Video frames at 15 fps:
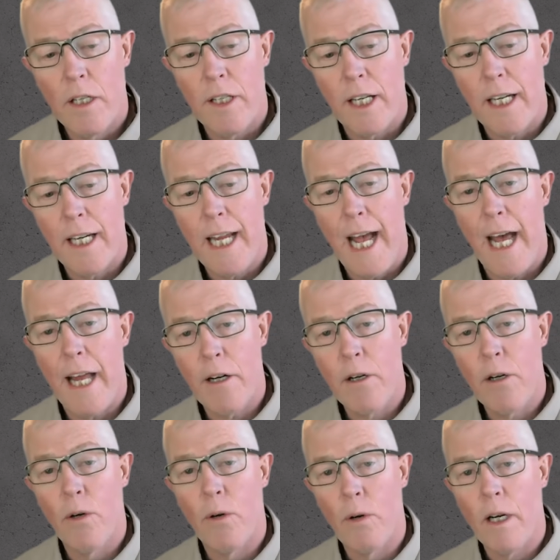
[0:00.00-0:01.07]
the
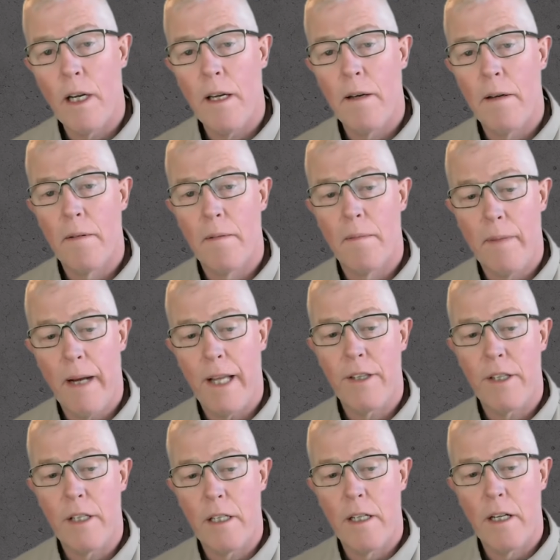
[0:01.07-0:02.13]
category
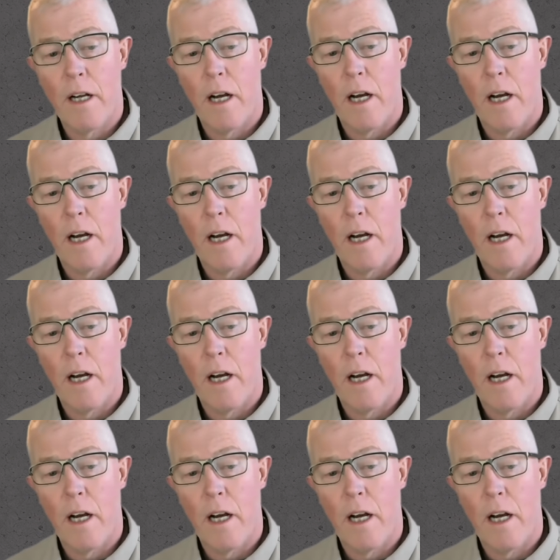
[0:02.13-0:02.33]
method